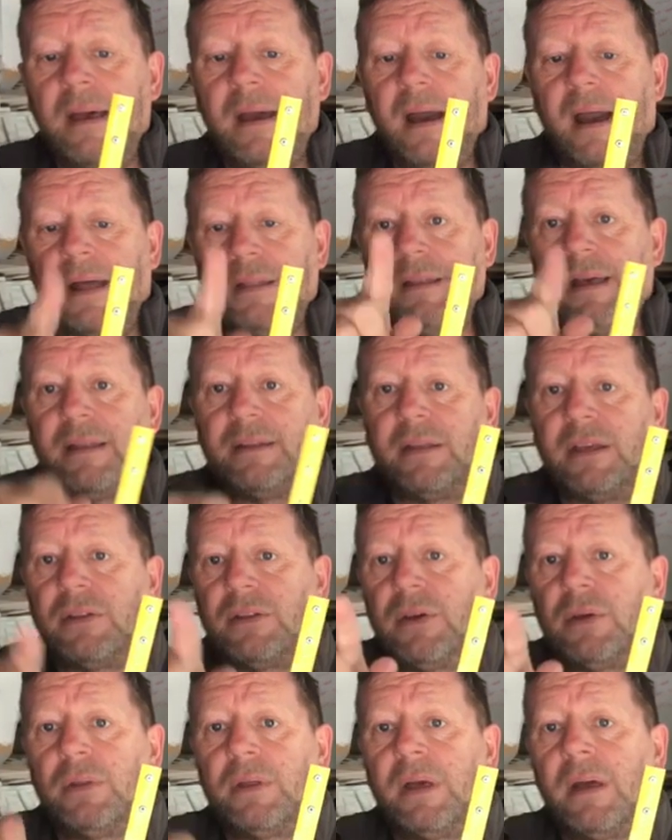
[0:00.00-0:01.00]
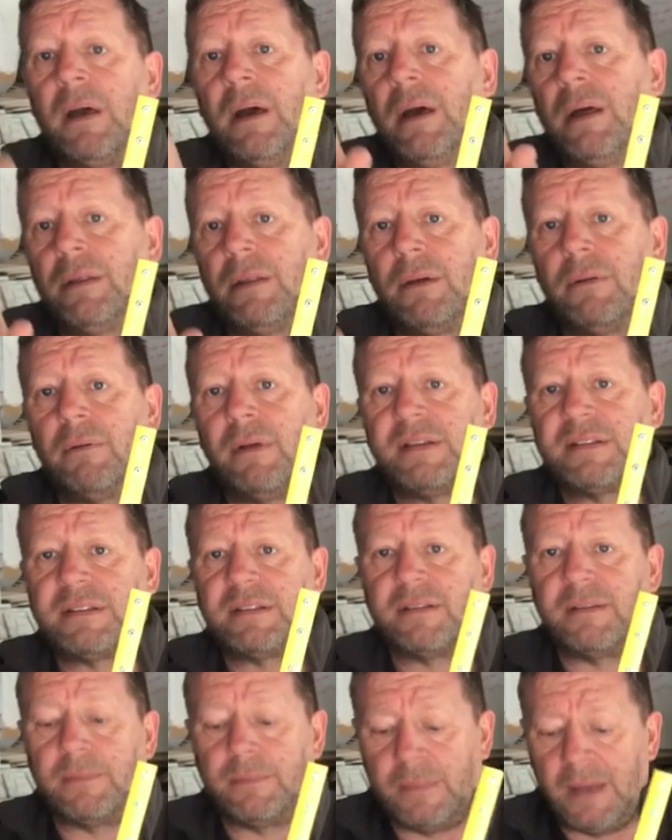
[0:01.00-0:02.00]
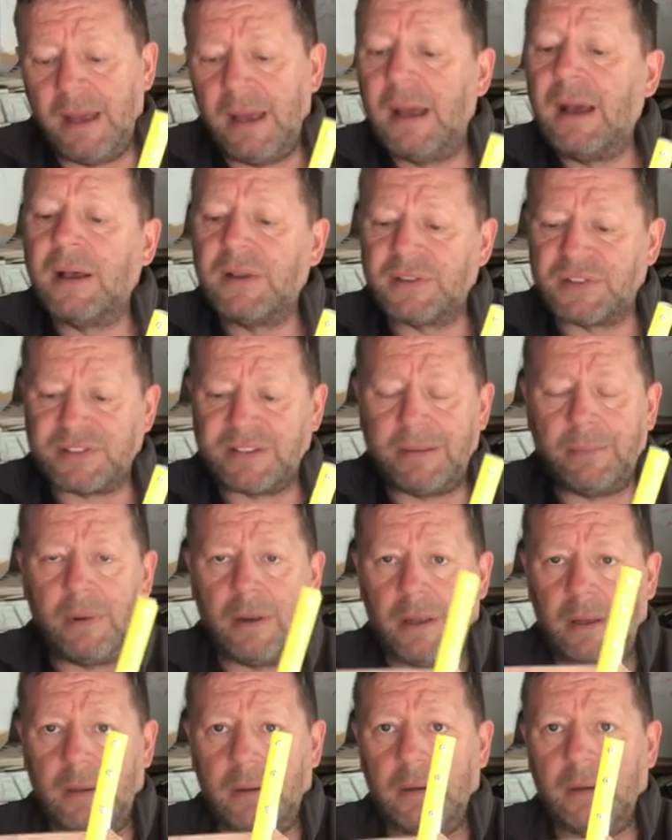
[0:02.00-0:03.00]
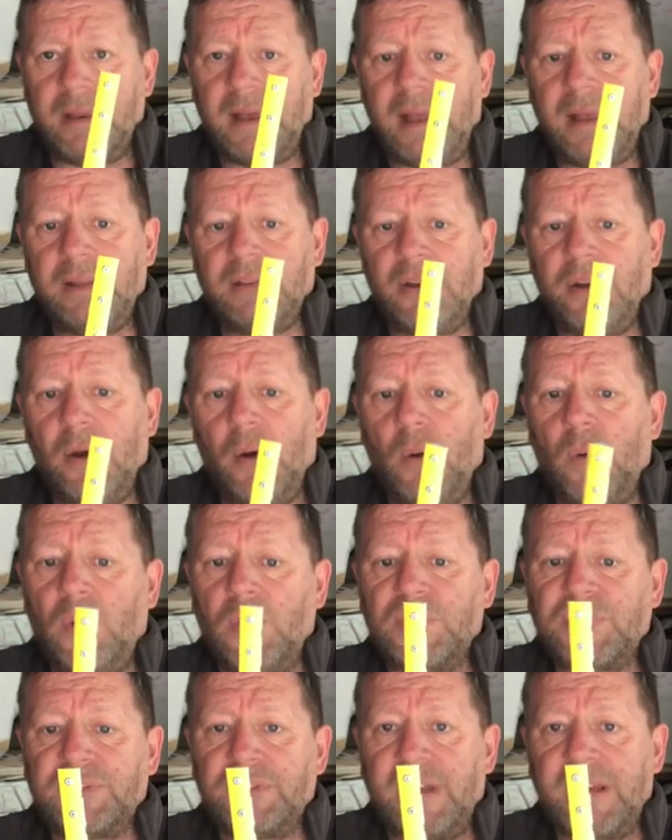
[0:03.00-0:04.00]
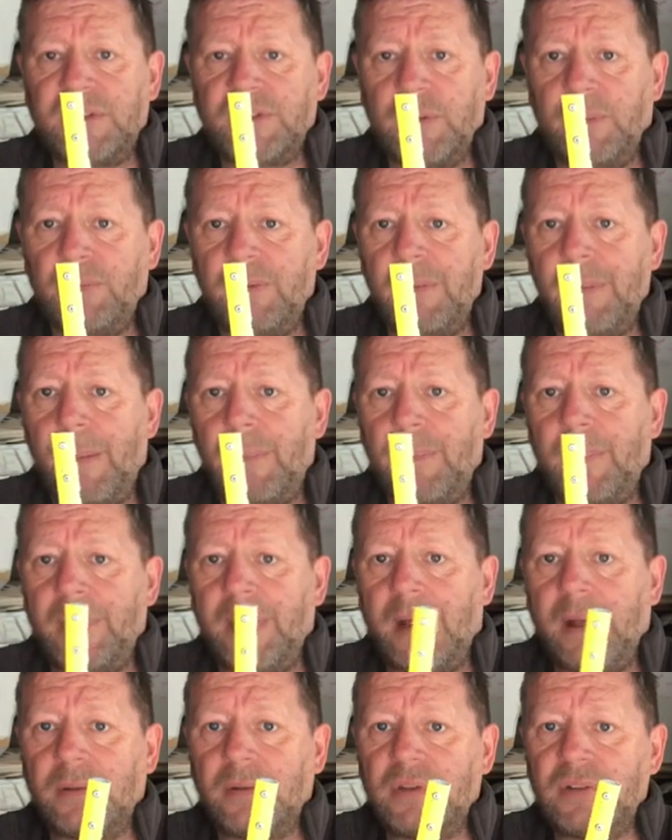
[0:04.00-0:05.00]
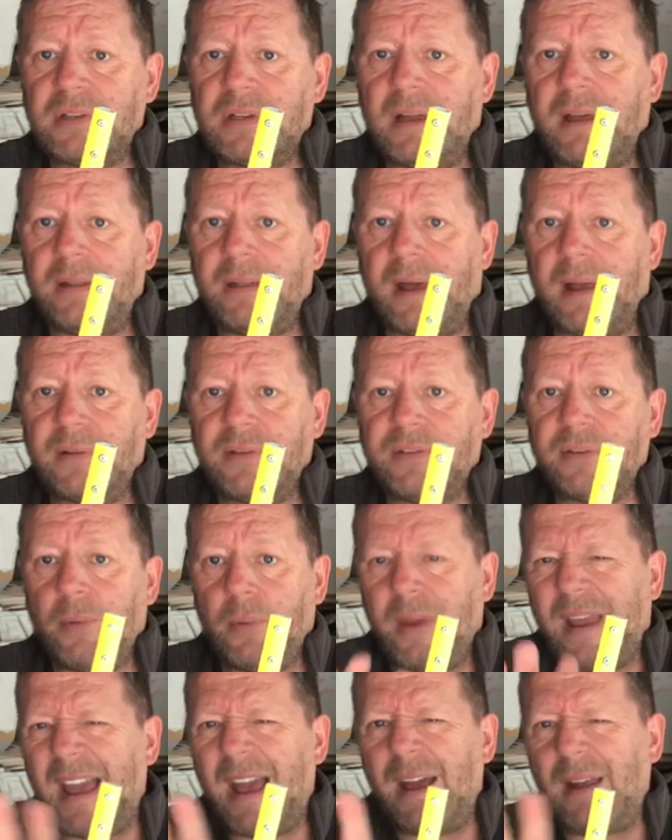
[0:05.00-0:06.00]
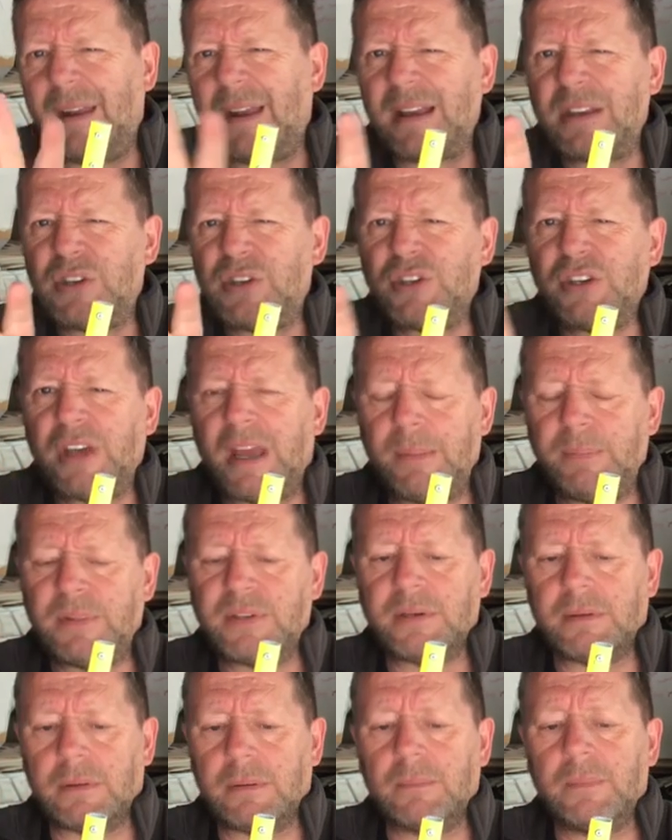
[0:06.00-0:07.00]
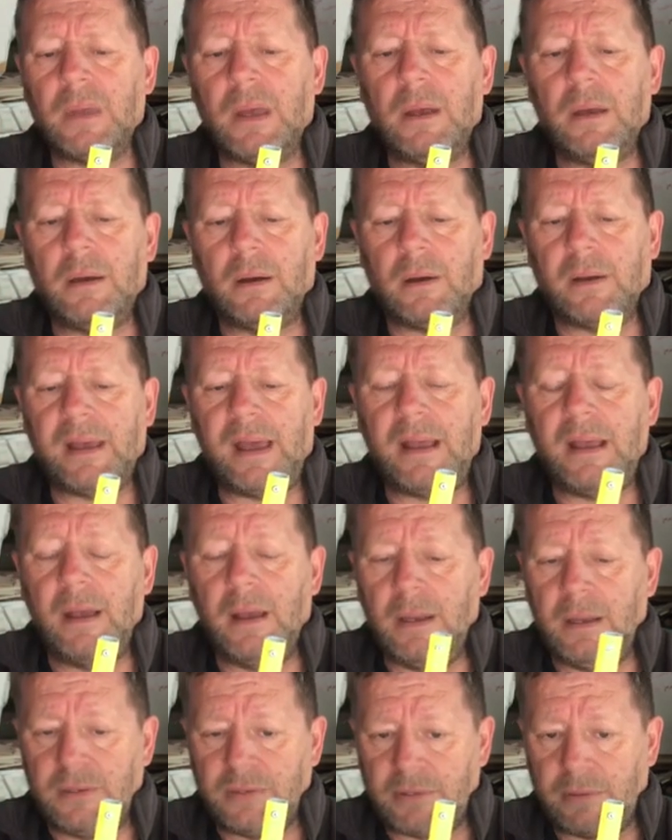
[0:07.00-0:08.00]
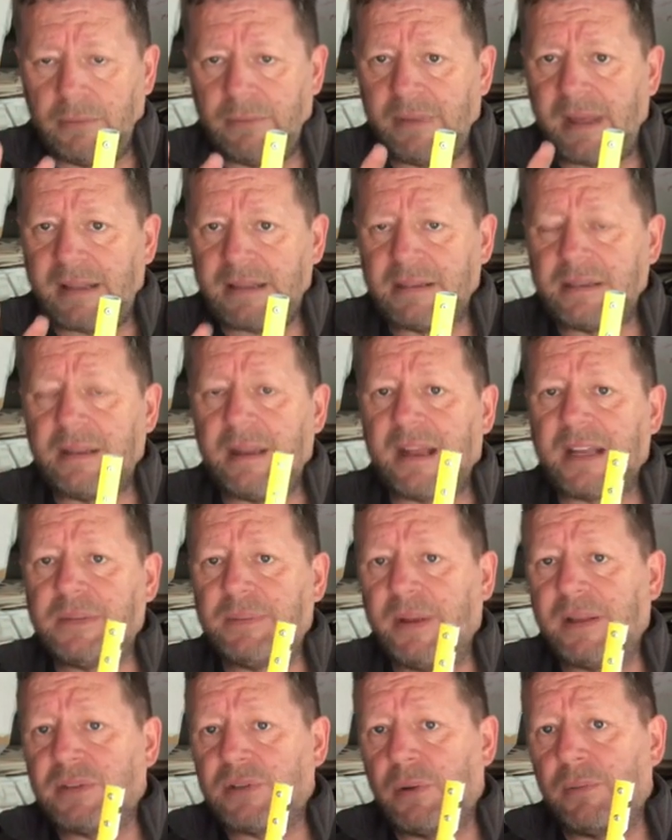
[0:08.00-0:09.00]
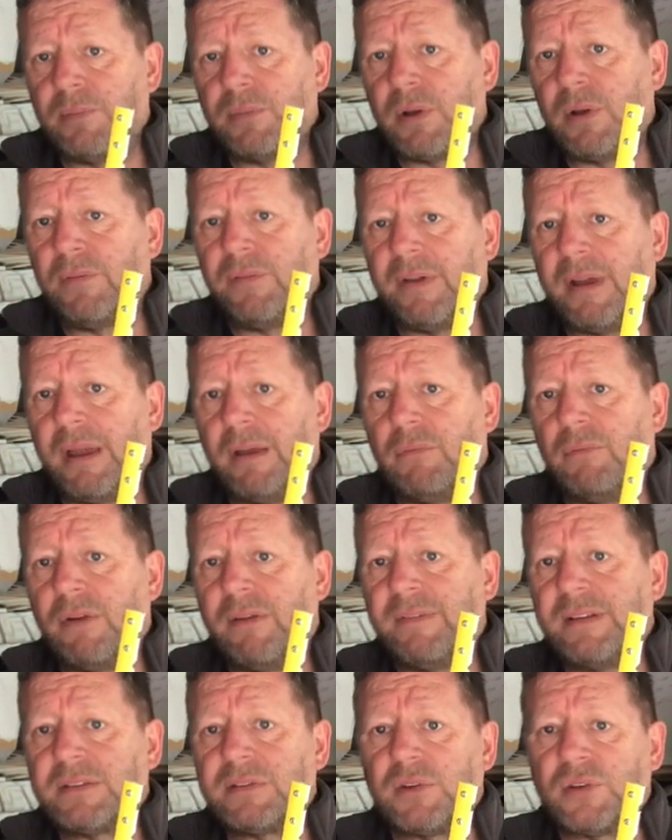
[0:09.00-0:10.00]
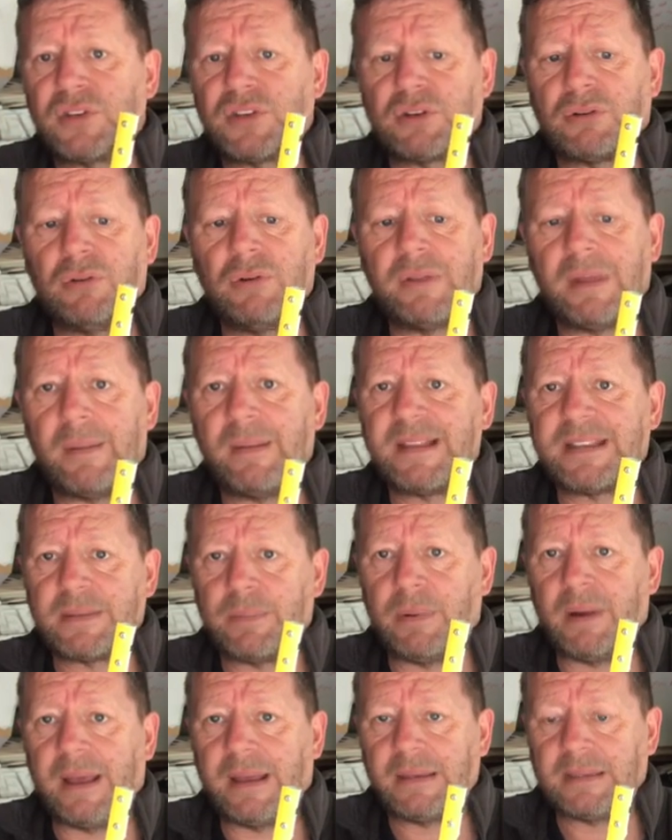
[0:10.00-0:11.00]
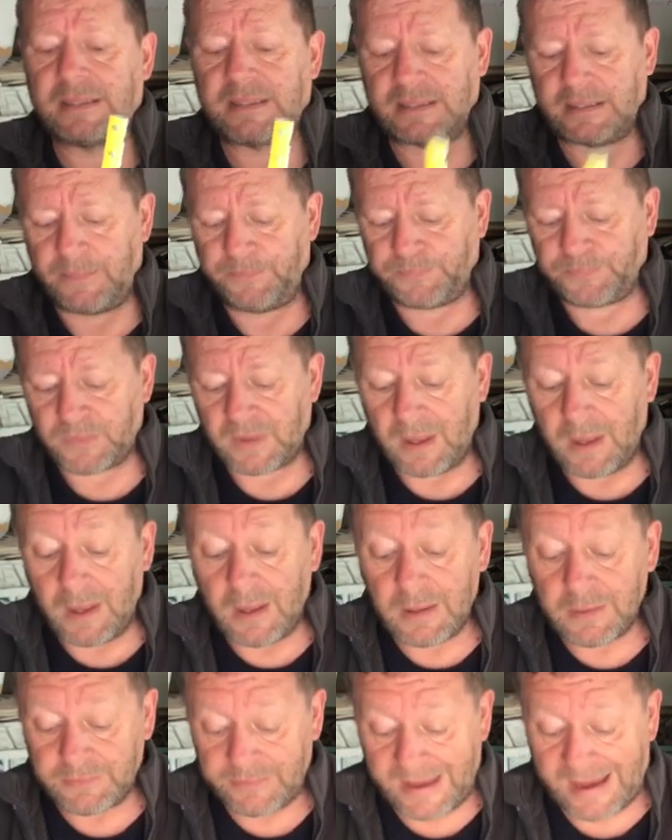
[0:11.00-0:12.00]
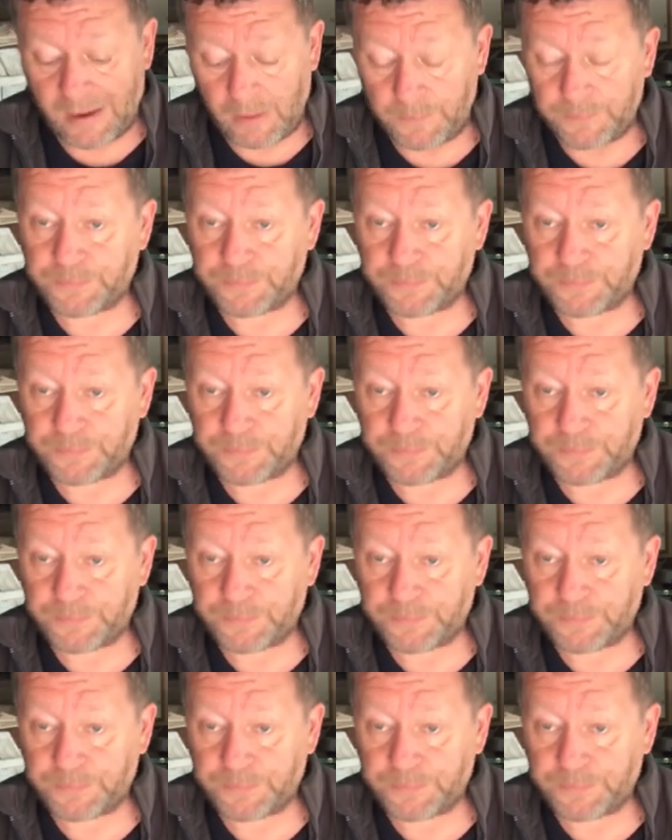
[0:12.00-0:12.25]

and then you do the rest of them similar. Okay, they're not all straight up, remember that, just like that, so we get a nice shape to them. Okay, so that's the next bit. So don't forget, rivet or screw them into place. Now,